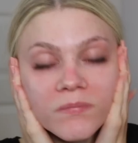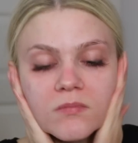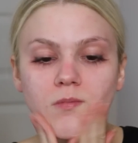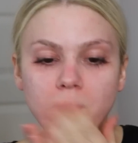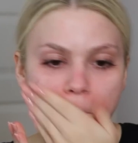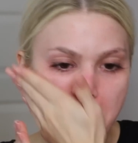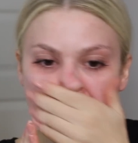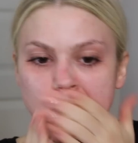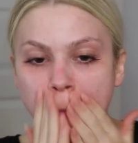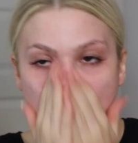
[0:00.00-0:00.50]

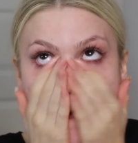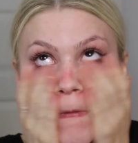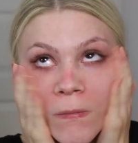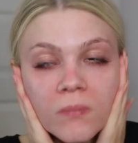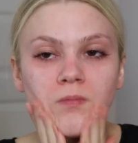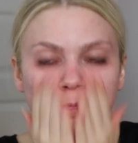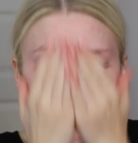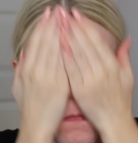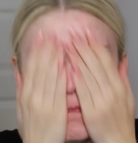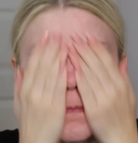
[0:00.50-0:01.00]
just smoothing
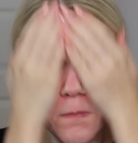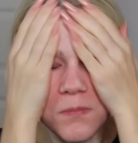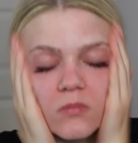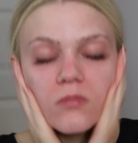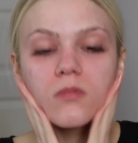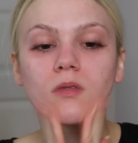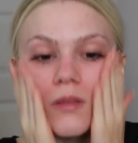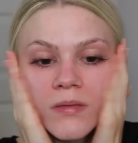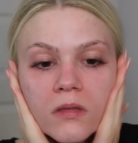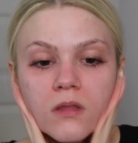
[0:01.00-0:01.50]
out my
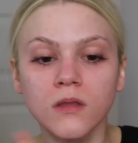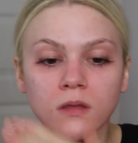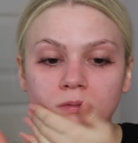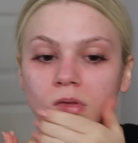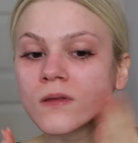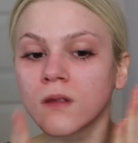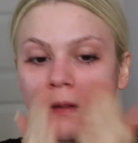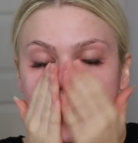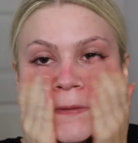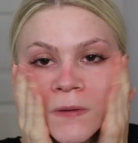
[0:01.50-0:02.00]
skin so it looks
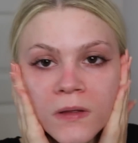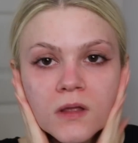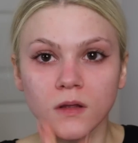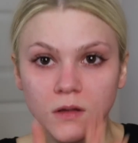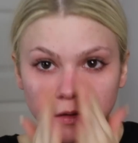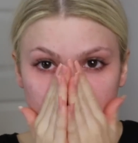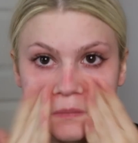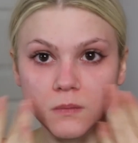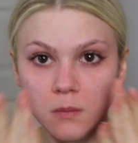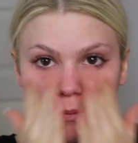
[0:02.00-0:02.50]
more
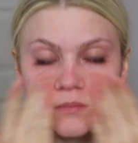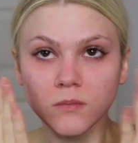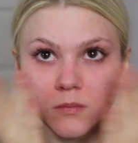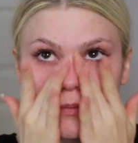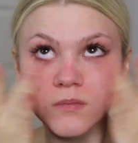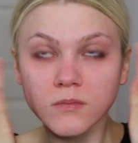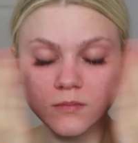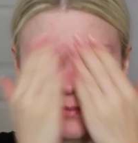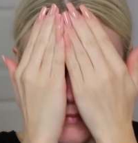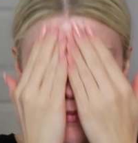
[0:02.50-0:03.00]
even.
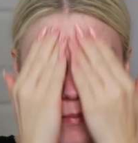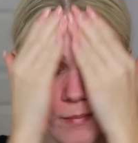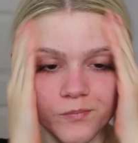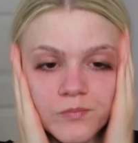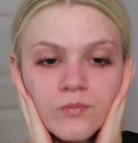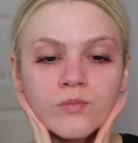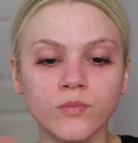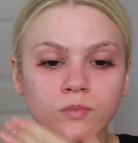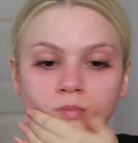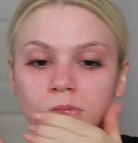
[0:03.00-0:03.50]

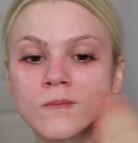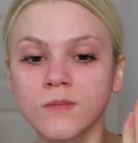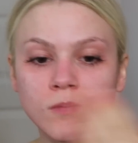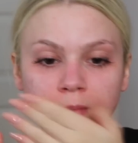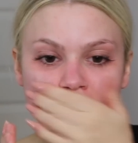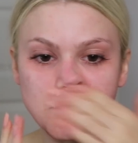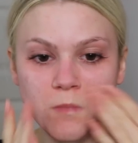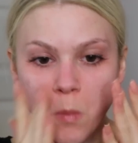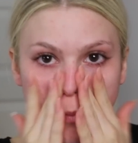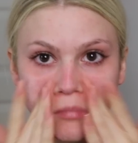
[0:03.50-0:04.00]
And then
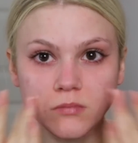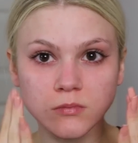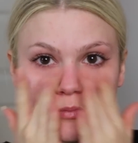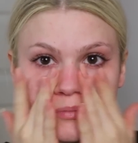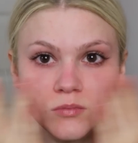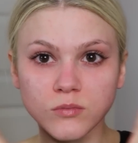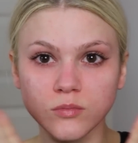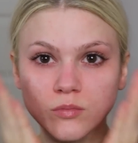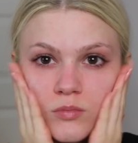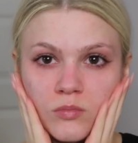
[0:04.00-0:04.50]
also on
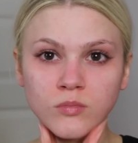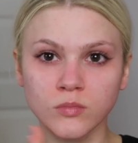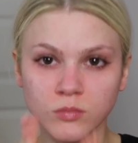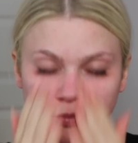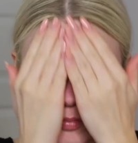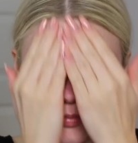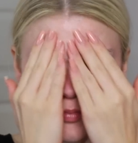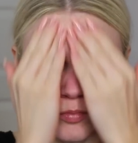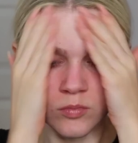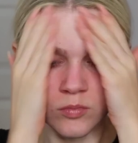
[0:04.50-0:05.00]
my eyes, I'm going to